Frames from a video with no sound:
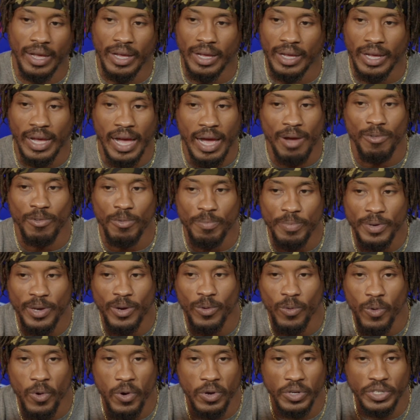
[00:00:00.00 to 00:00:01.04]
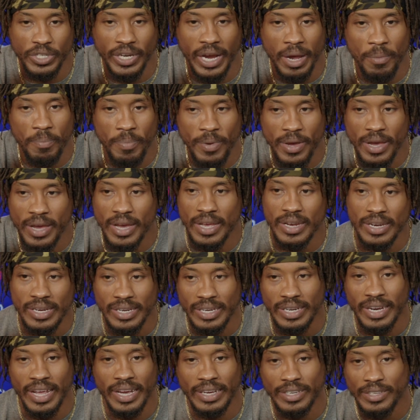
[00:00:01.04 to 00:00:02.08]
I will be a world champion
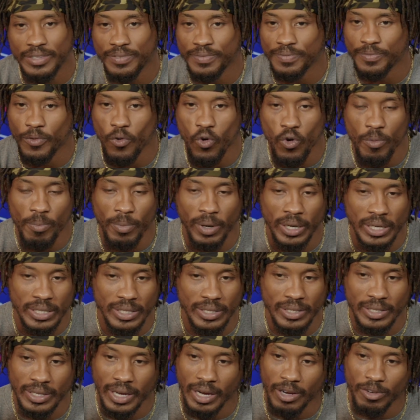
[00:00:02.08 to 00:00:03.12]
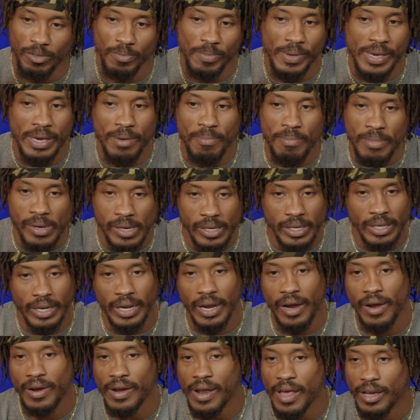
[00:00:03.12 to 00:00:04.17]
in the next 4 months. I will be a
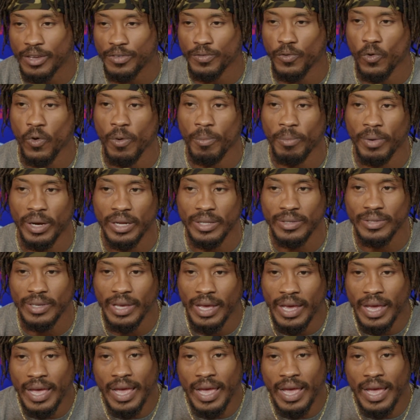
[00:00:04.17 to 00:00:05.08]
millionaire in the next 4 months.